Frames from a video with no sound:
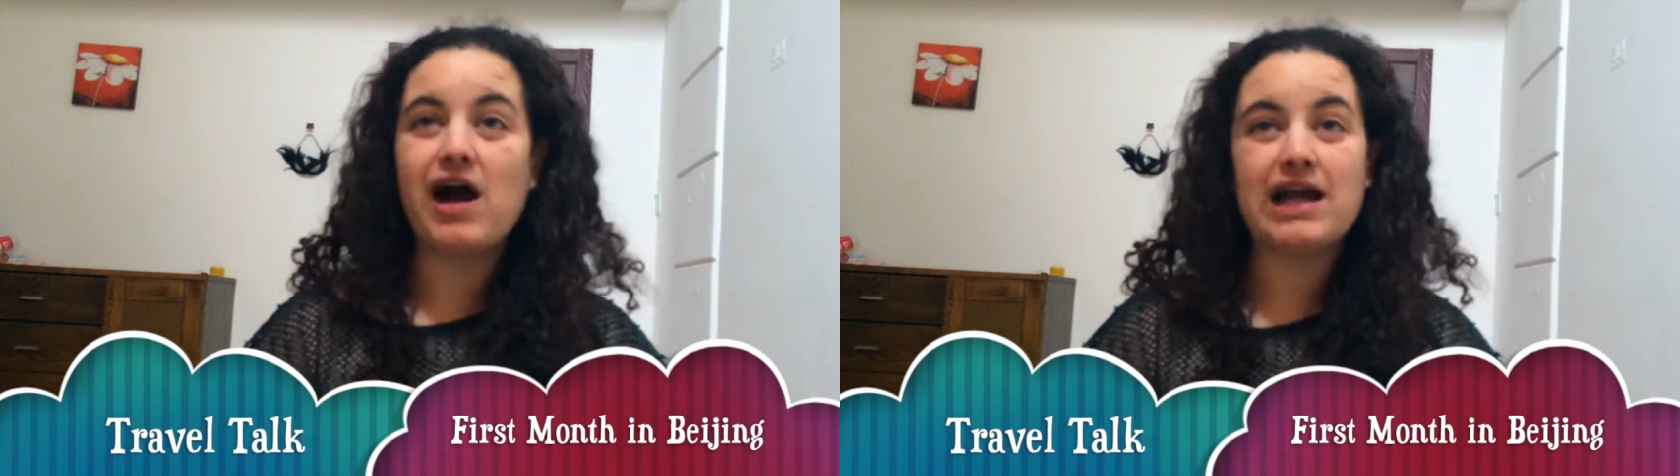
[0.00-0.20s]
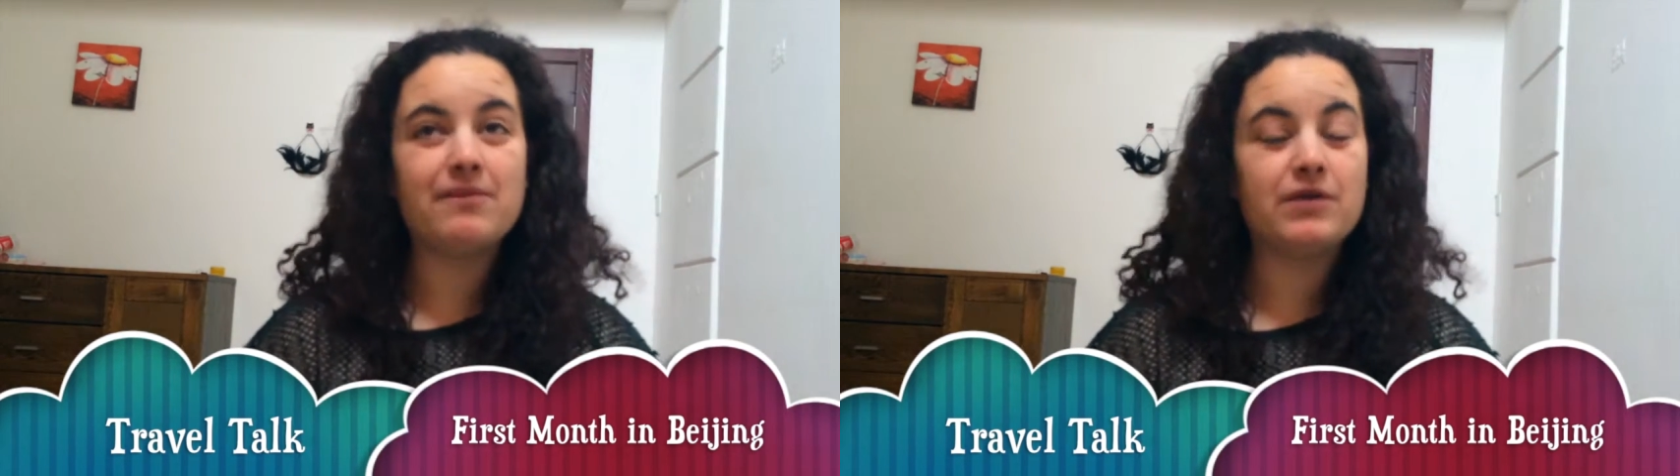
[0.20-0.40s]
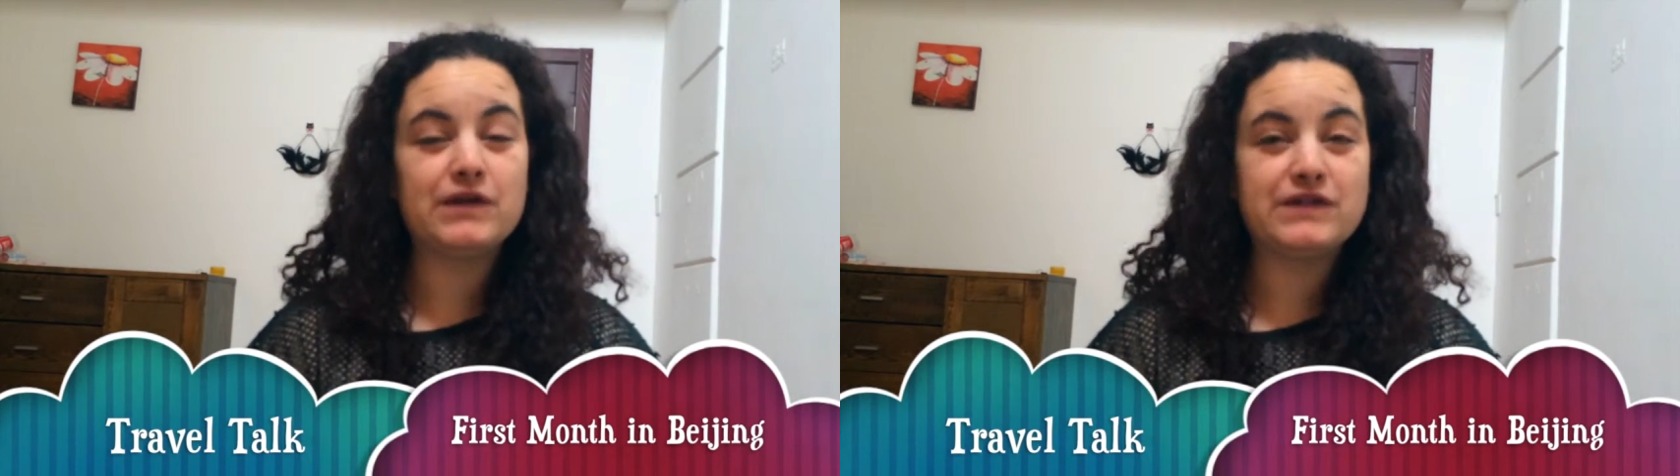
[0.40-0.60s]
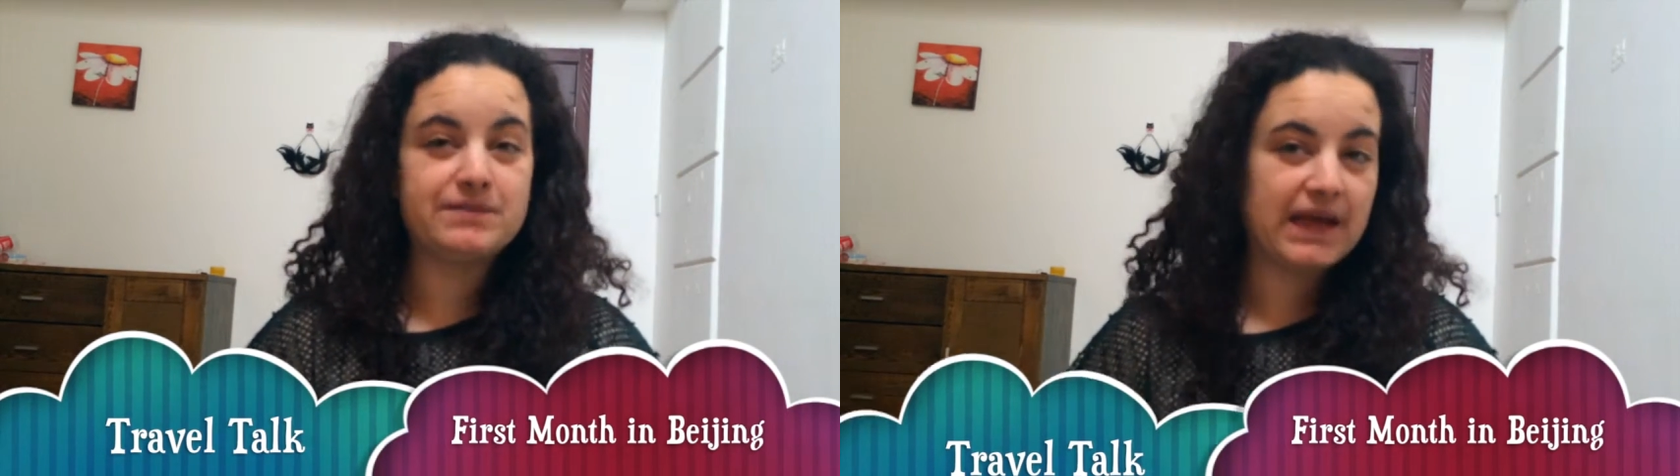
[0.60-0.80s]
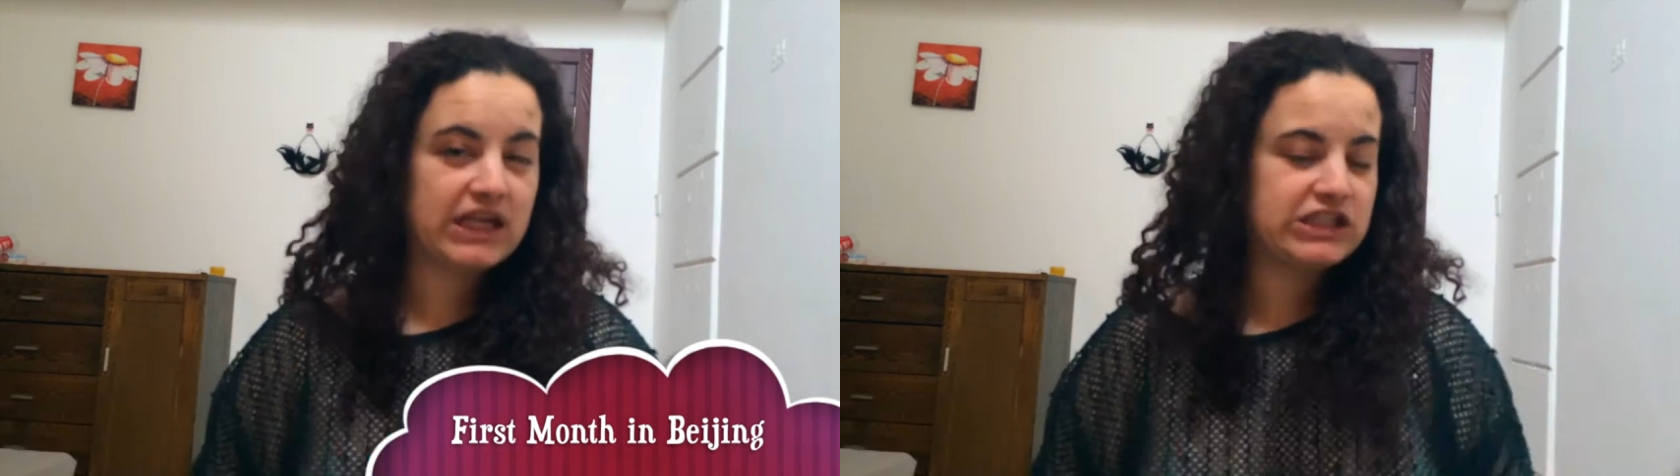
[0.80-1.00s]
I moved to
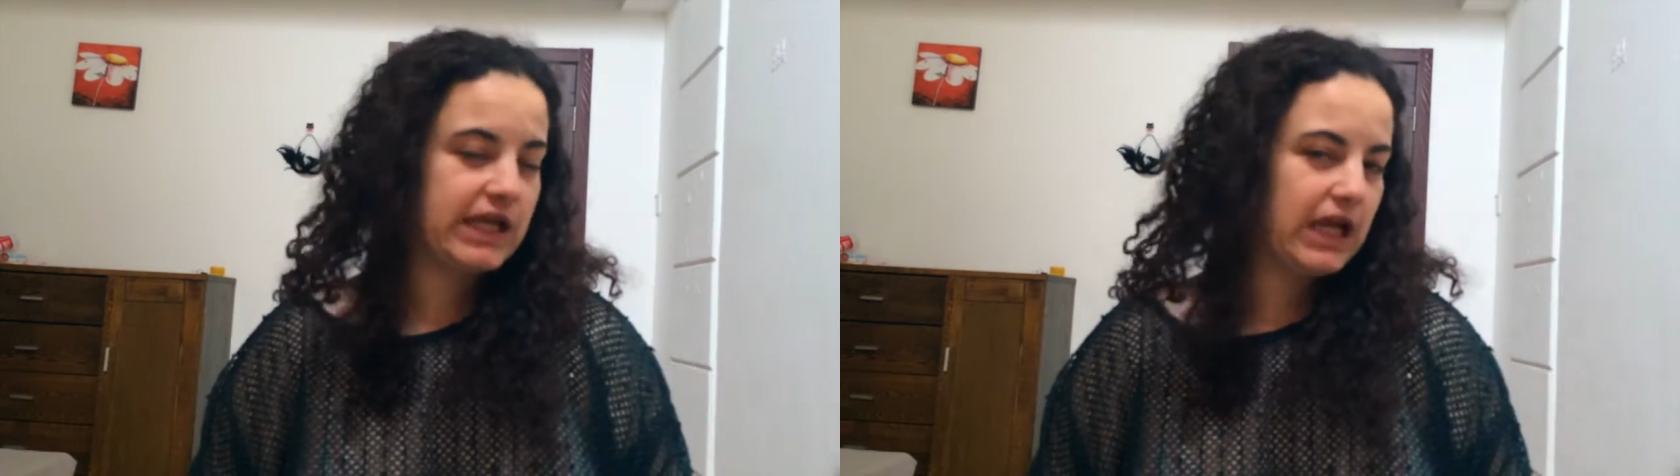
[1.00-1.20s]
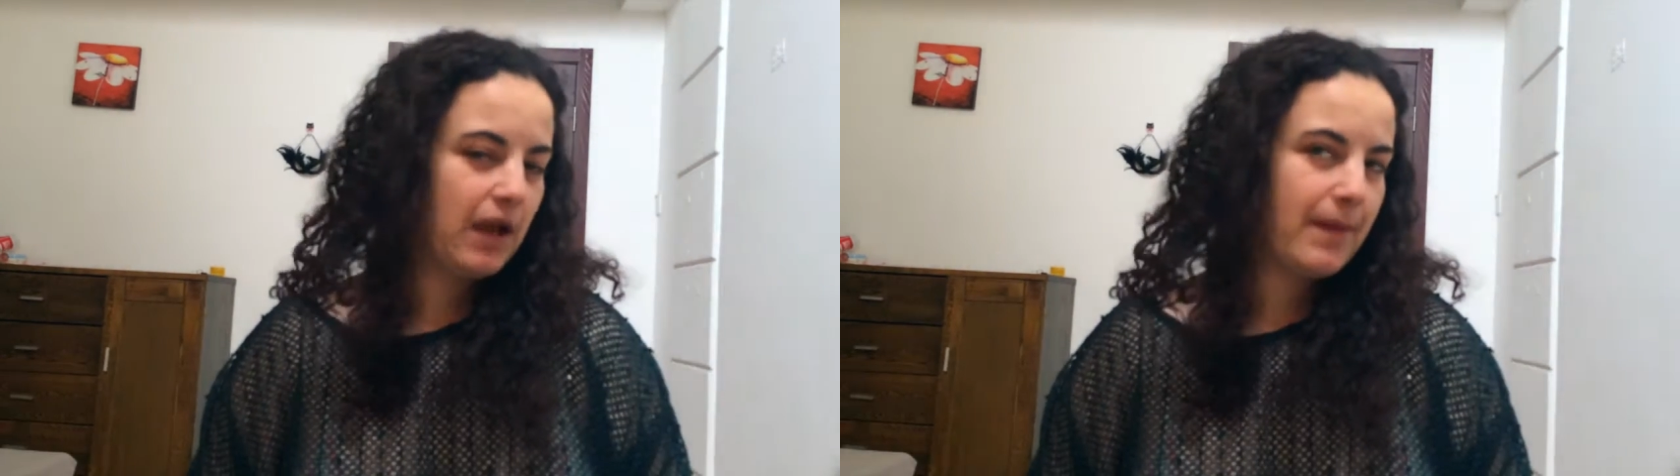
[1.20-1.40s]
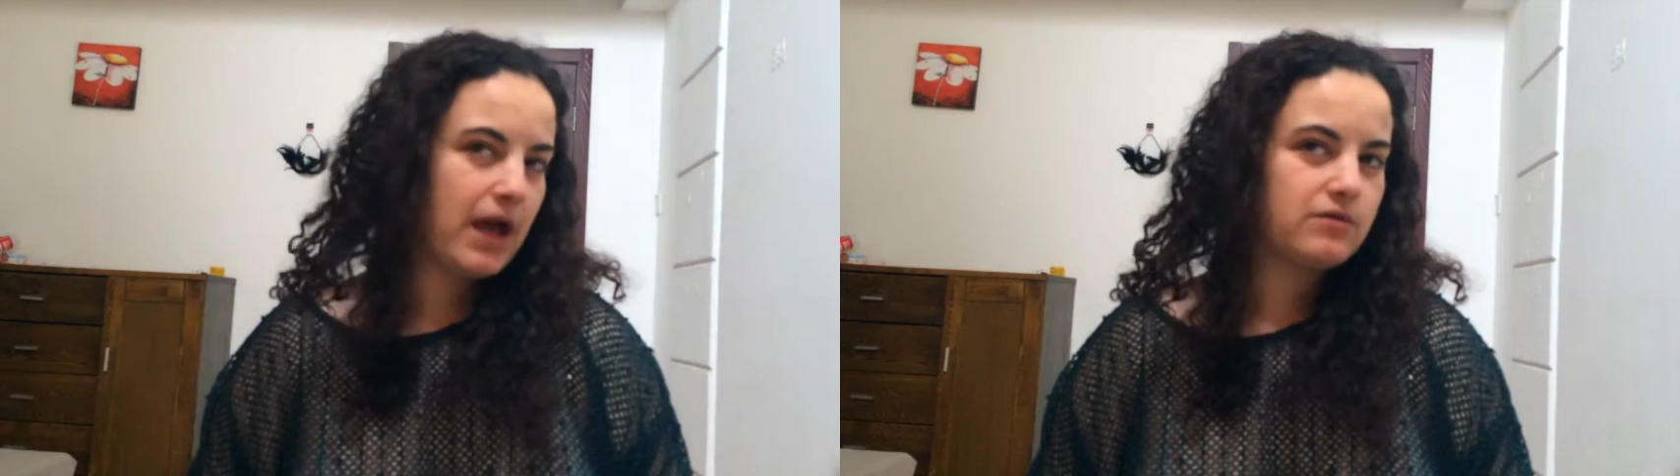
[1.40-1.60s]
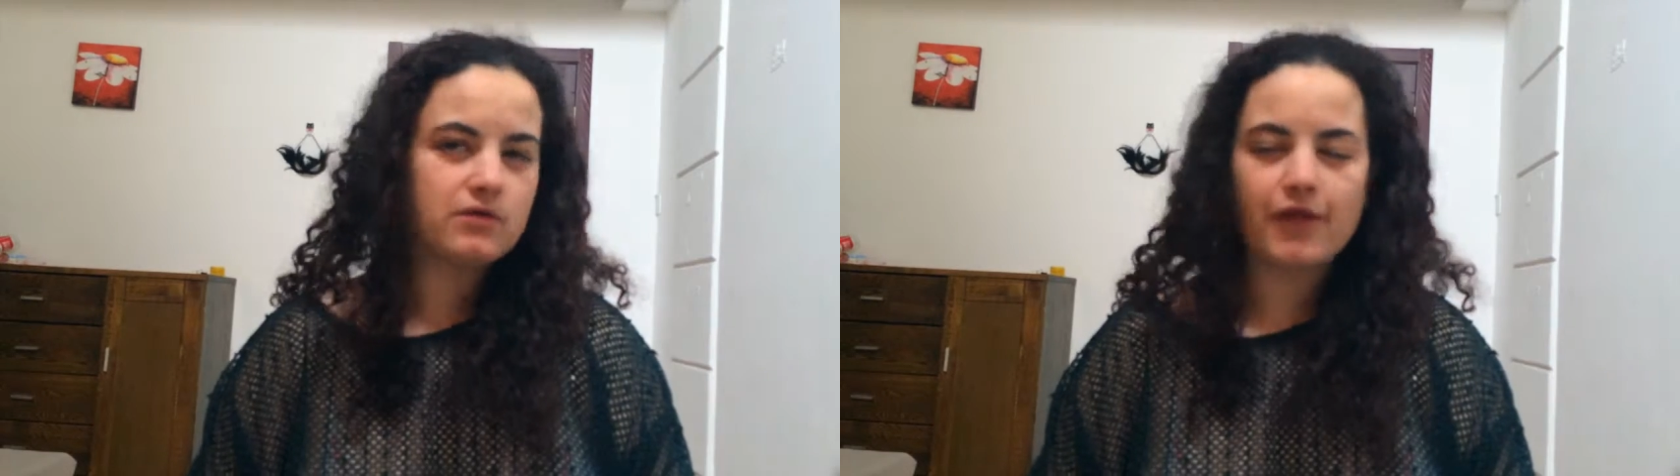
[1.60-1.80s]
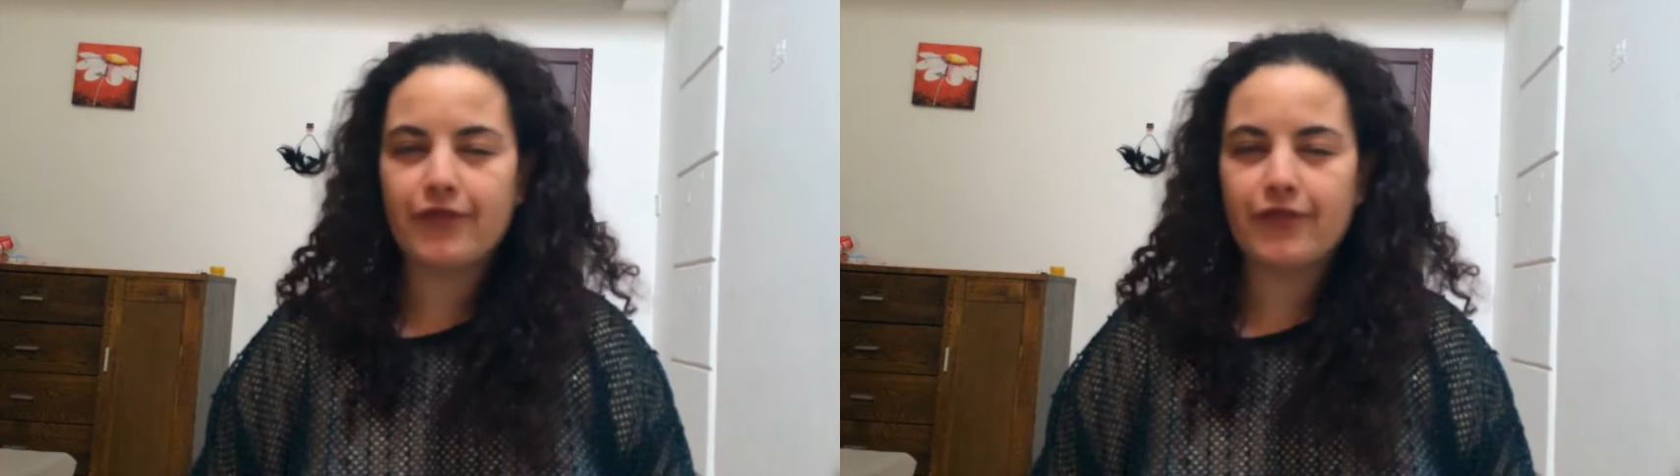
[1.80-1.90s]
Beijing about